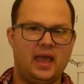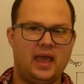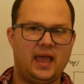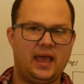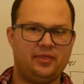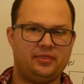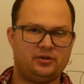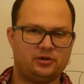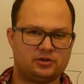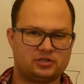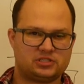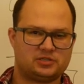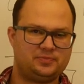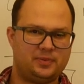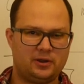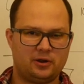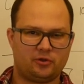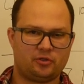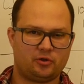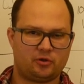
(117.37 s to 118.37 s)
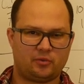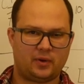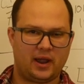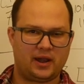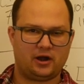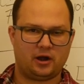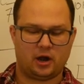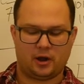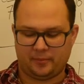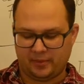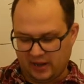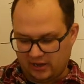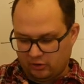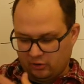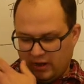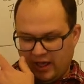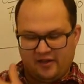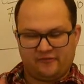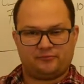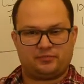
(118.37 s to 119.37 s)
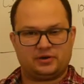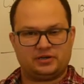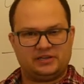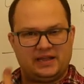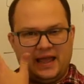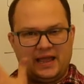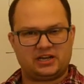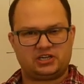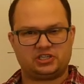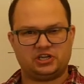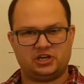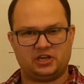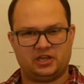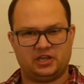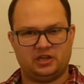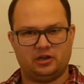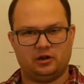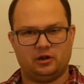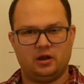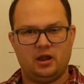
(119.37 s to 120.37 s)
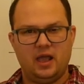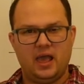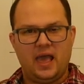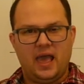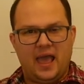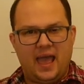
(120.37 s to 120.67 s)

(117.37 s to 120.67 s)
and their spear in their right arm, and I don't have protection here,